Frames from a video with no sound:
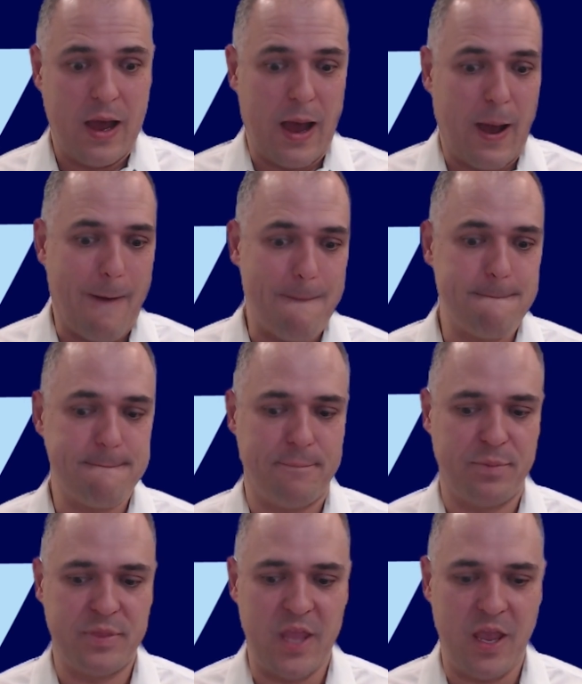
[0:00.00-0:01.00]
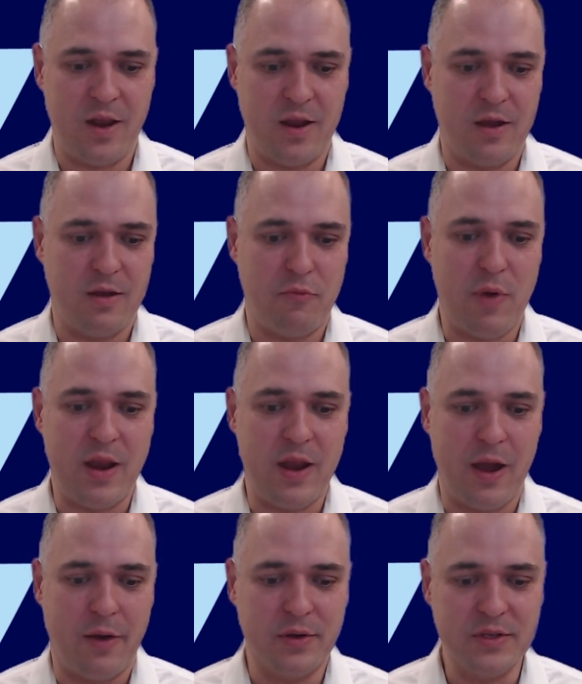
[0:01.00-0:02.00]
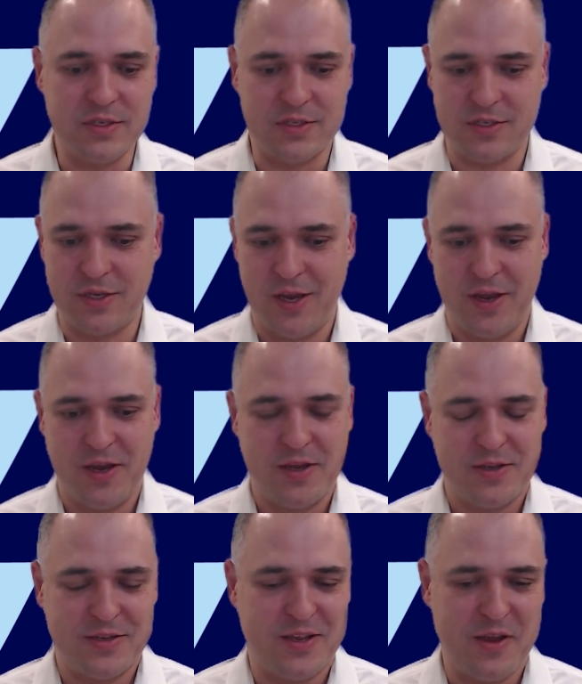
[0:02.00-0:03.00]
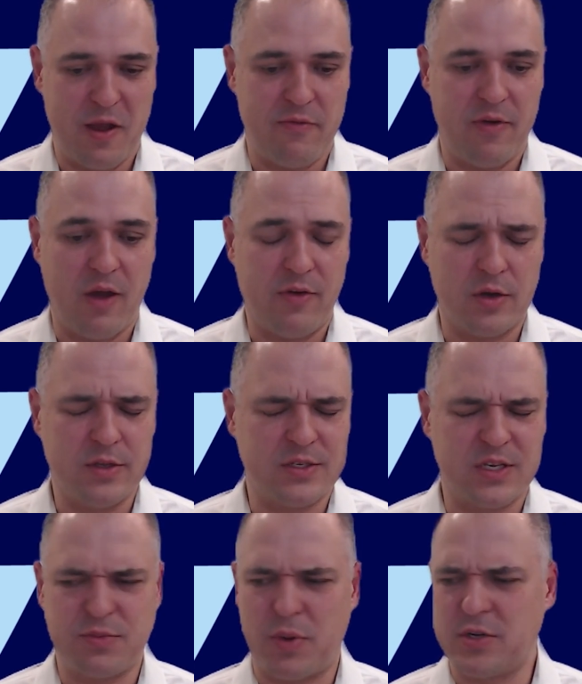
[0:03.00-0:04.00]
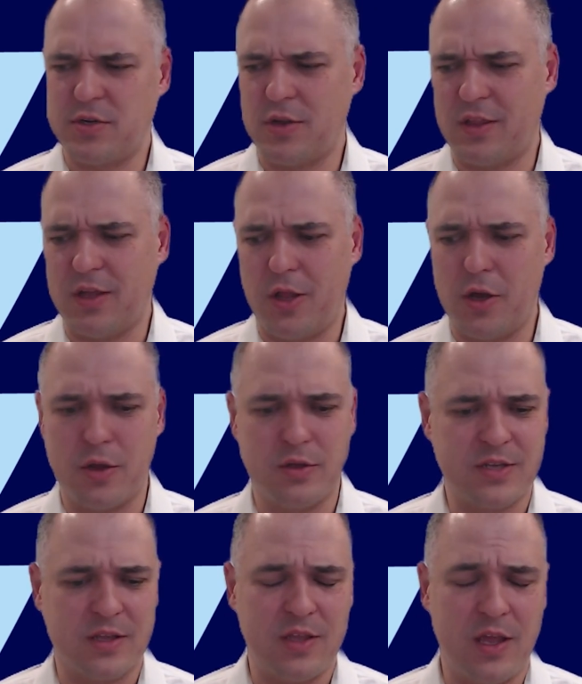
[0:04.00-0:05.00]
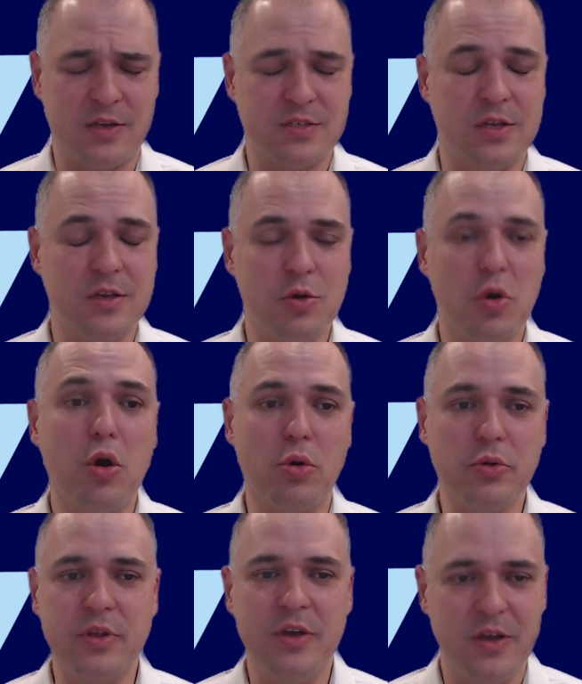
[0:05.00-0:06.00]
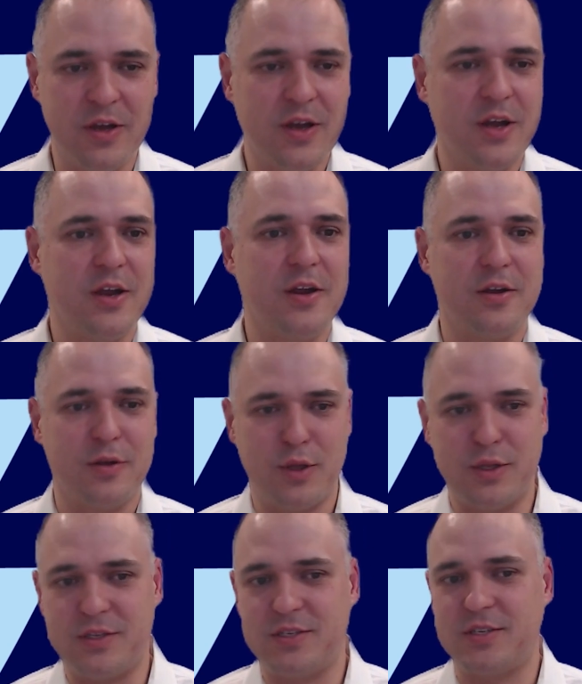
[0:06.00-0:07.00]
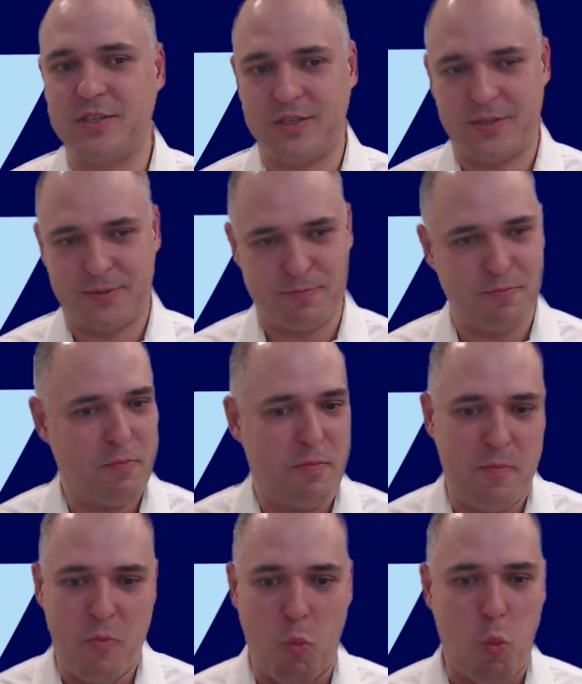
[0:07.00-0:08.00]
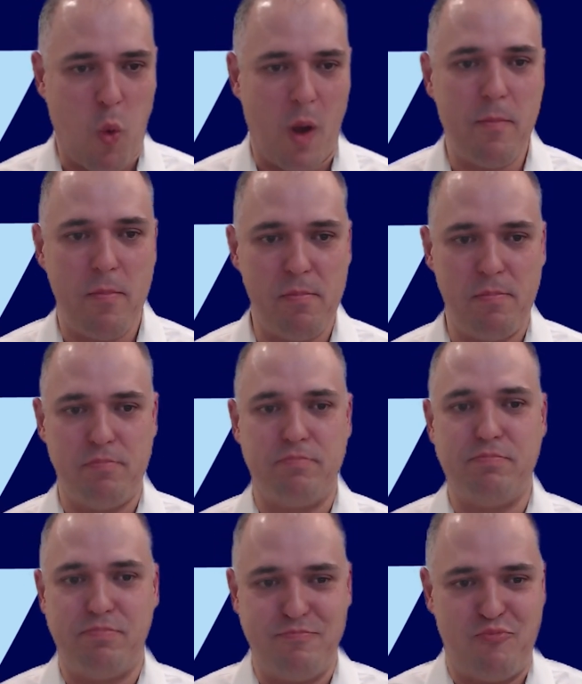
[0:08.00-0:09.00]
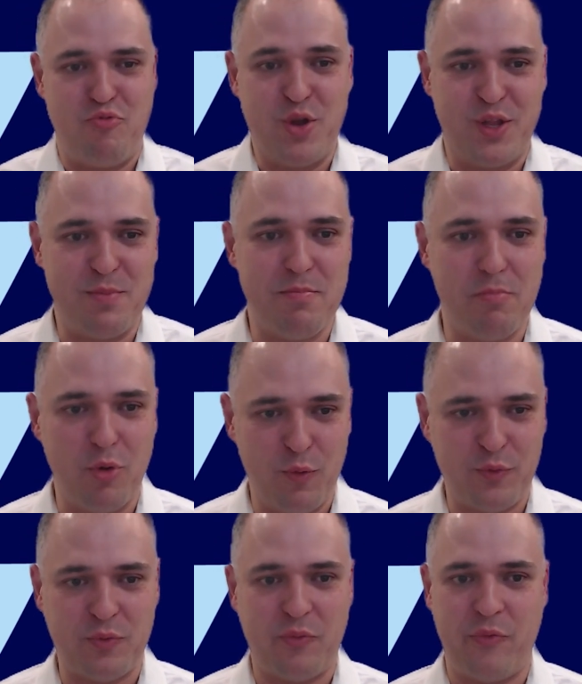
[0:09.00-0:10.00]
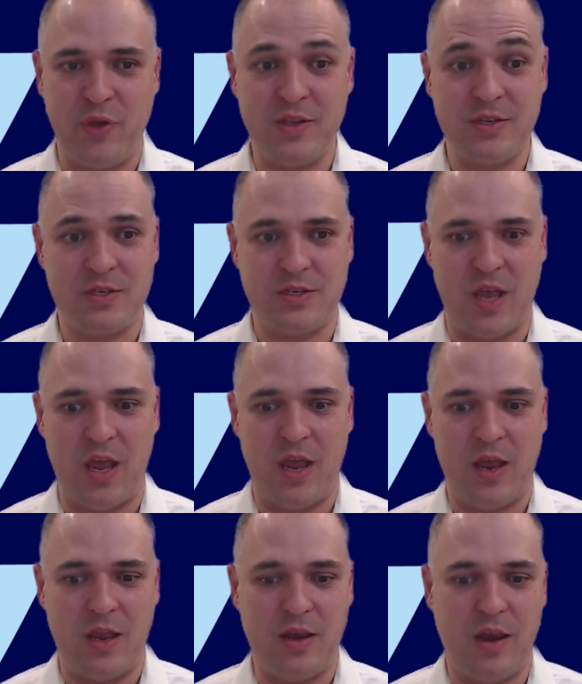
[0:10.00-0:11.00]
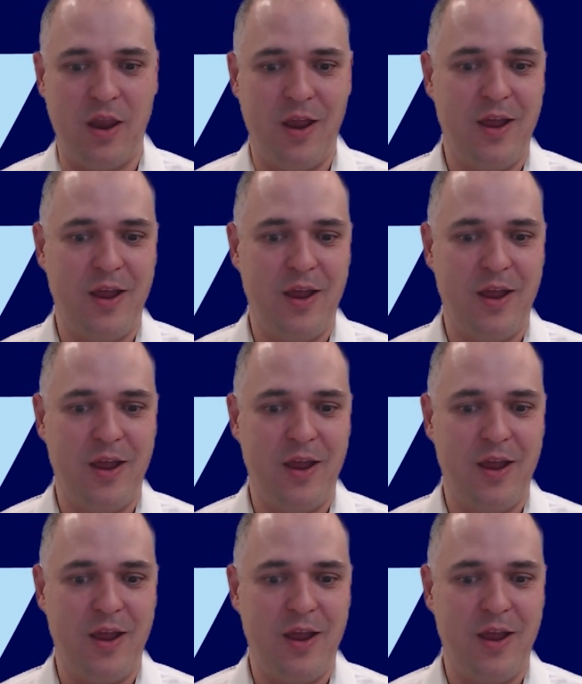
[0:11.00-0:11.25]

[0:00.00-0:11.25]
Data right now is, I've heard this expression not that long ago. It's like data is the new gold. It's what really moves things, and